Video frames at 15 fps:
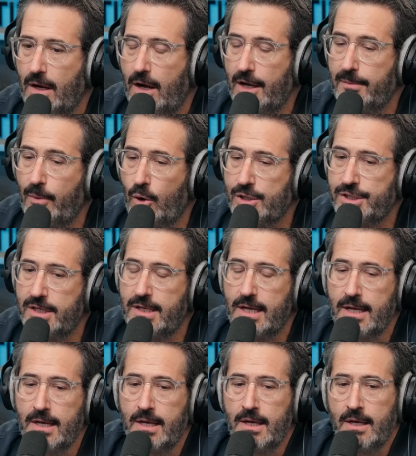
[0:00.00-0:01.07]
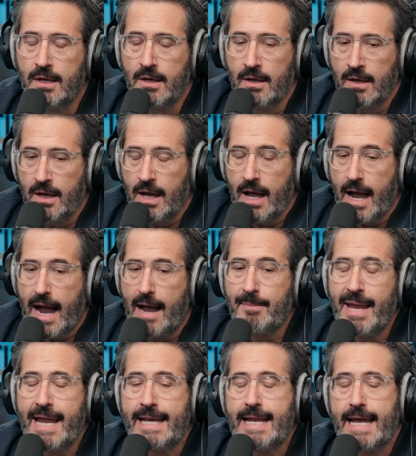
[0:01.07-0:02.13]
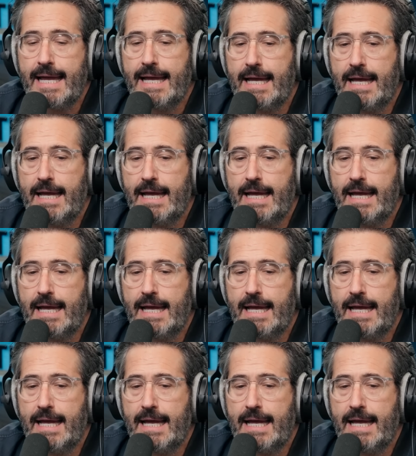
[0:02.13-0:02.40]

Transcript: on abortion? Yeah. I mean,